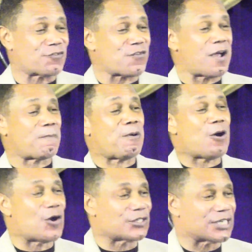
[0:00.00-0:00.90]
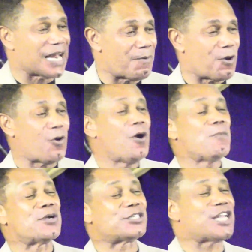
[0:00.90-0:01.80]
front porch, and I'm going to
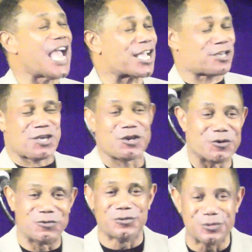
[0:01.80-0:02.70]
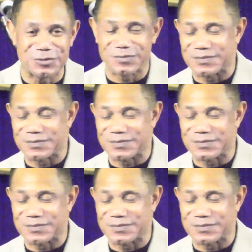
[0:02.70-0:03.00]
protect you.